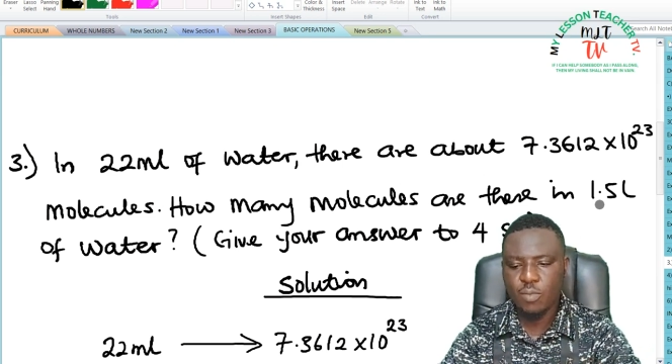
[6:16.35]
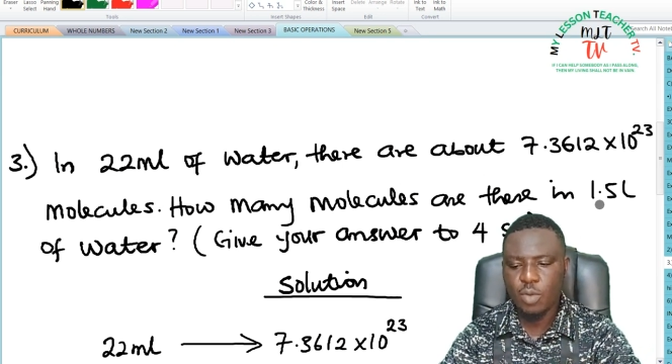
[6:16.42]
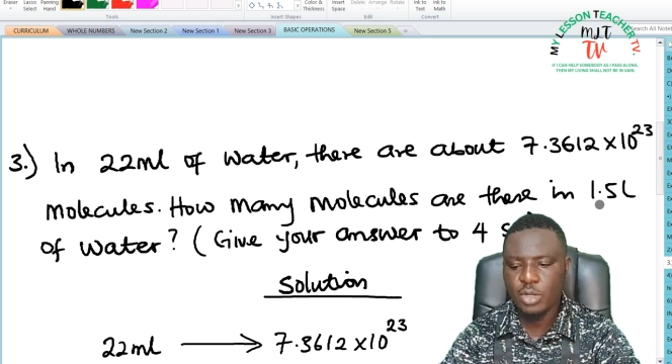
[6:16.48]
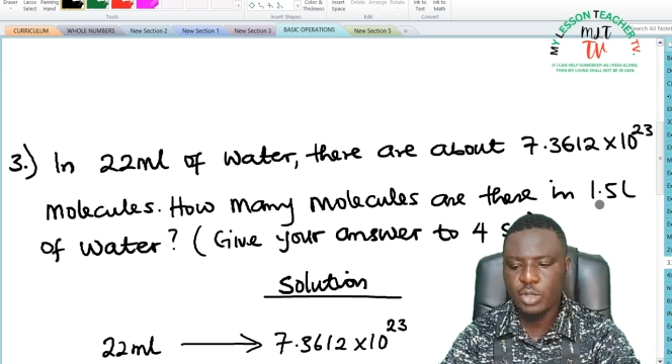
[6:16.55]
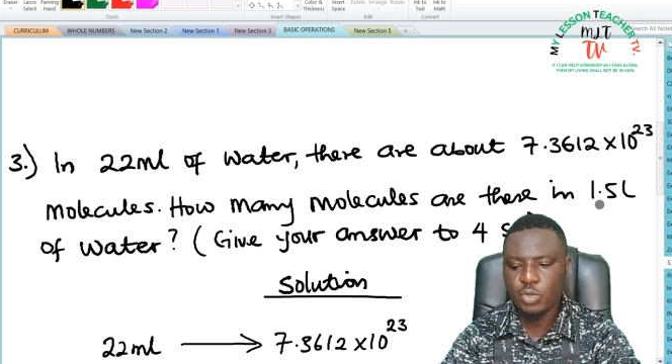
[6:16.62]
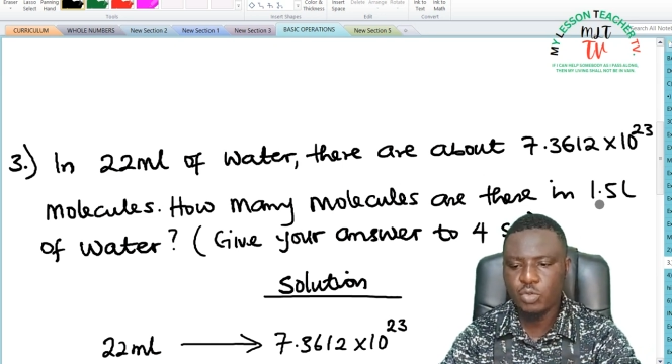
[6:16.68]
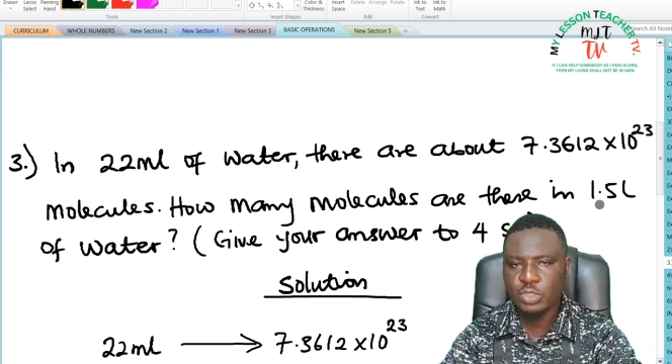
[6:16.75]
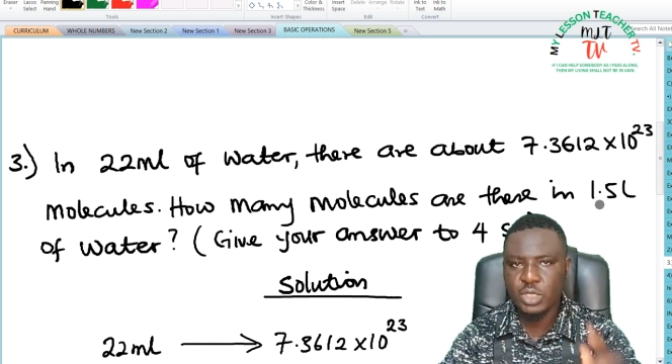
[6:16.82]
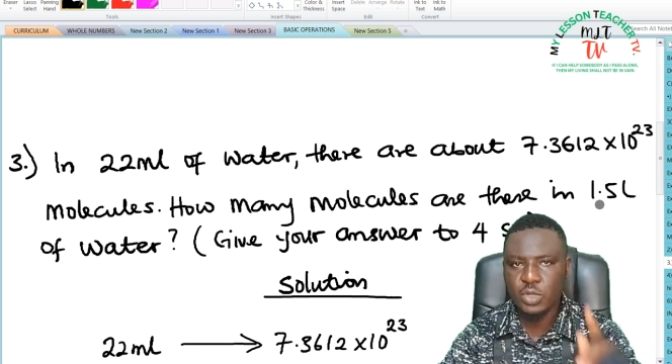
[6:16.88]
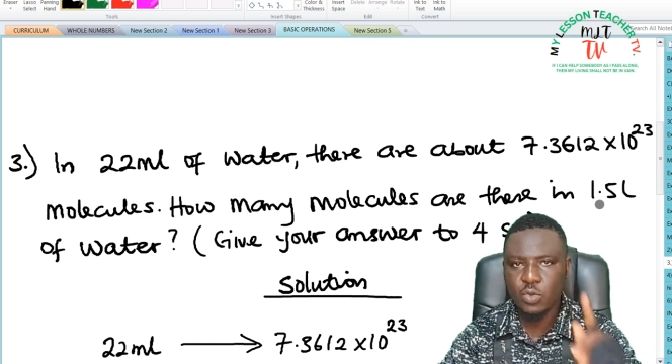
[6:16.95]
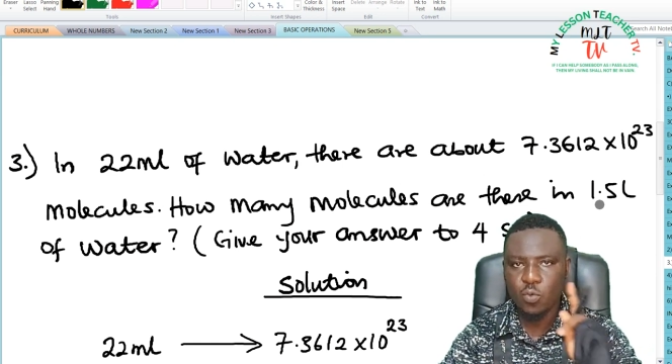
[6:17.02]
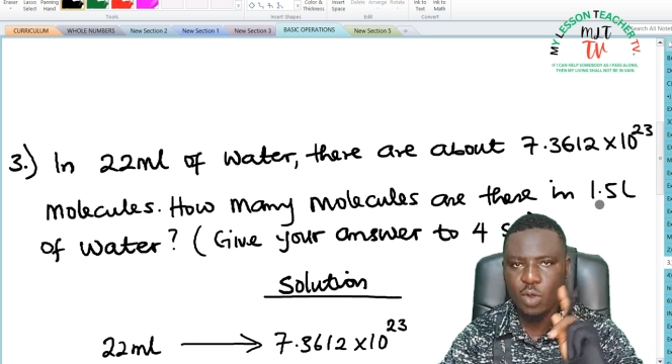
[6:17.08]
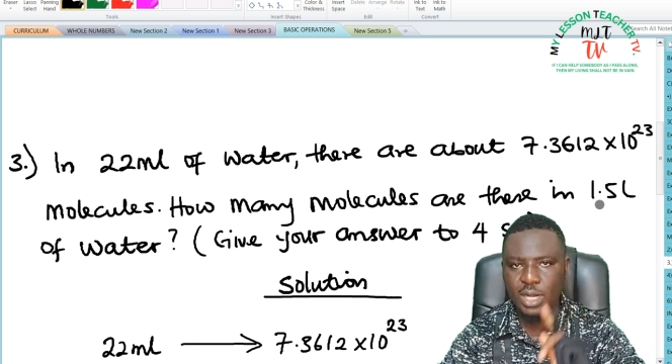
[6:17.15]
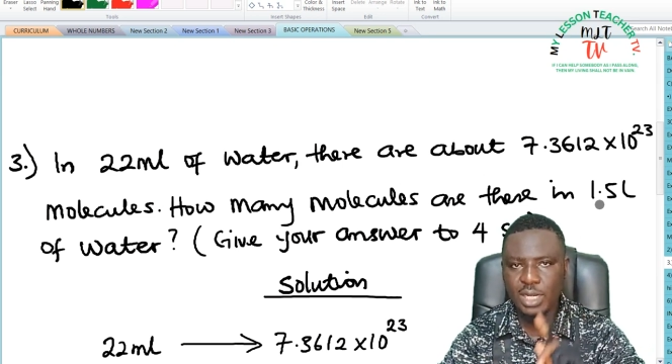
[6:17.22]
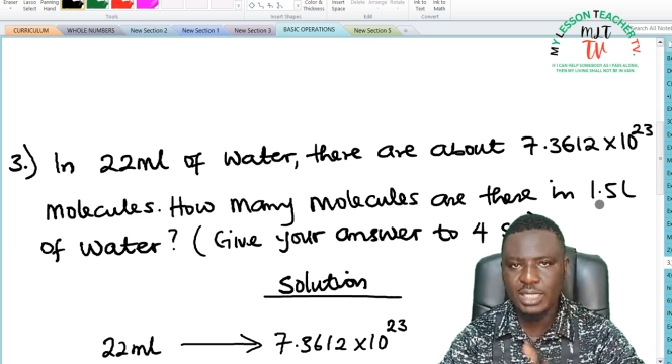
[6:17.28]
molecules
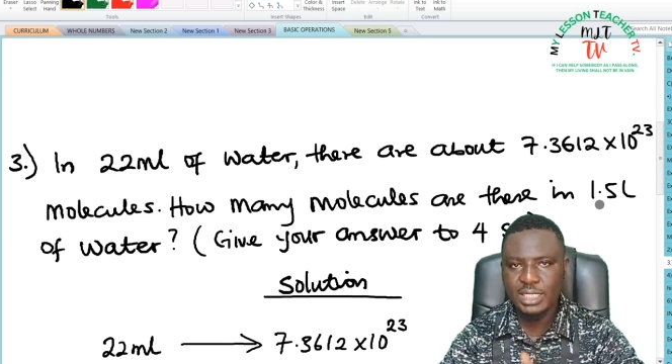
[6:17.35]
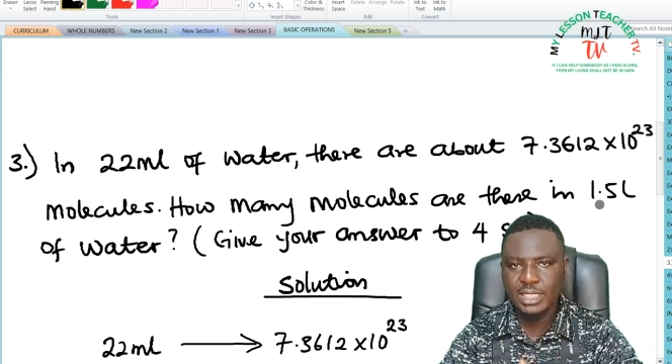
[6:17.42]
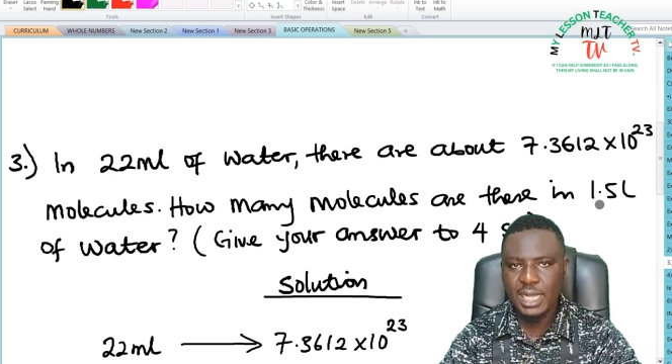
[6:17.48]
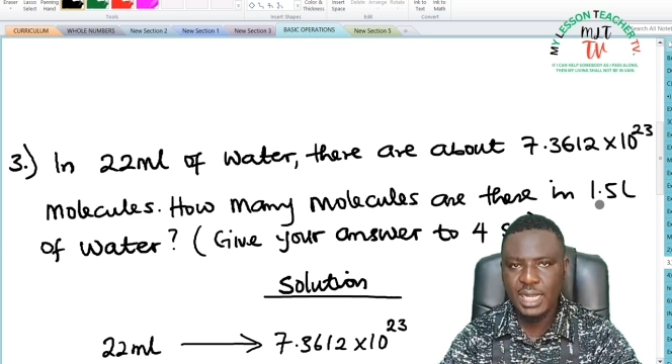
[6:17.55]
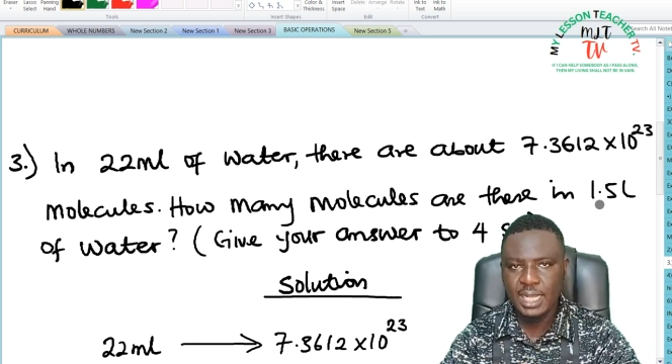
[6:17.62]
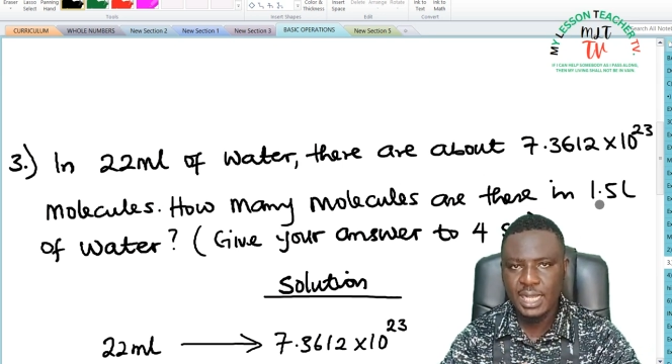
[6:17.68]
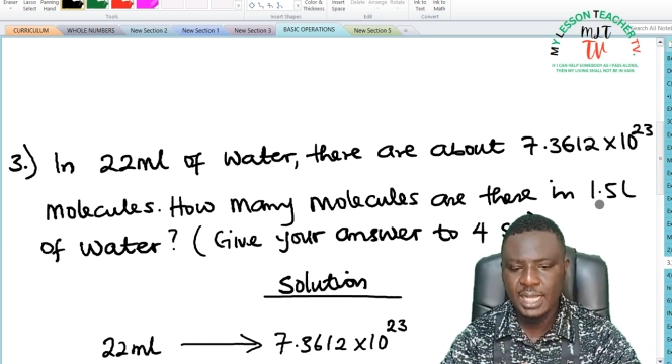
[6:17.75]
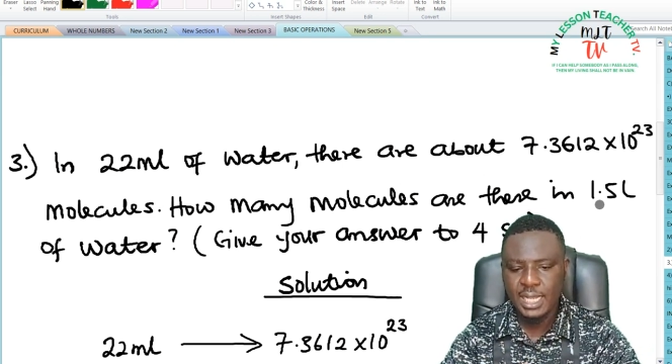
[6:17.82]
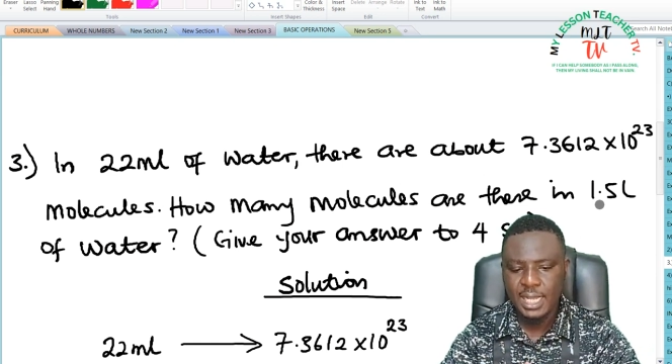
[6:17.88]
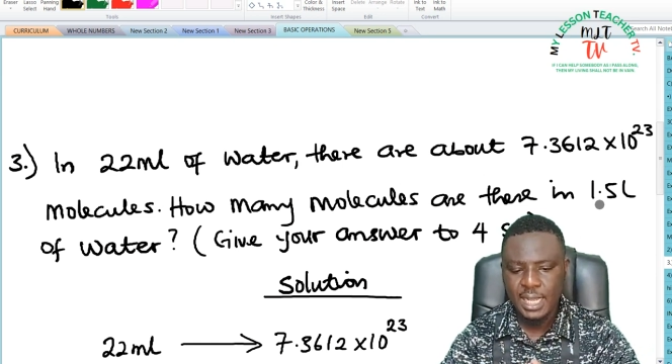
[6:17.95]
in 1 liter.